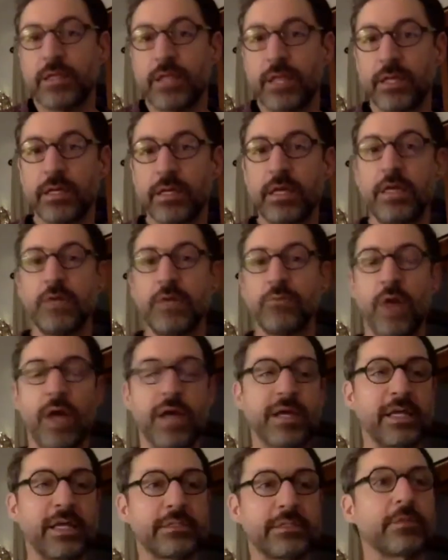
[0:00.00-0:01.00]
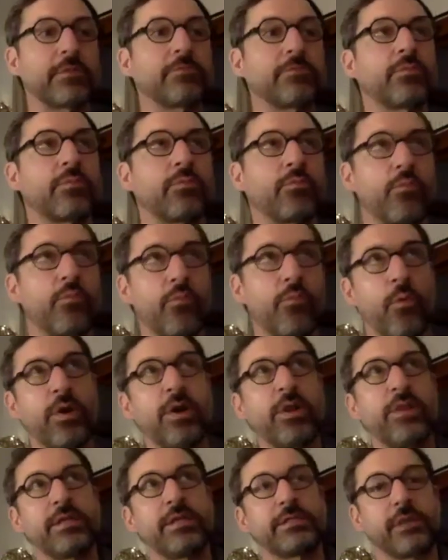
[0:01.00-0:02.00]
Like, well, I guess one of
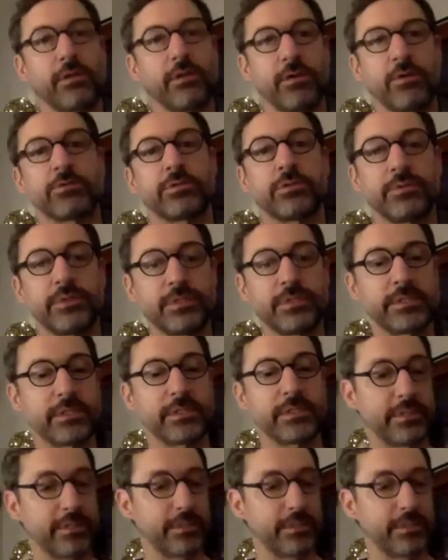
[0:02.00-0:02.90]
the things I'll go to is,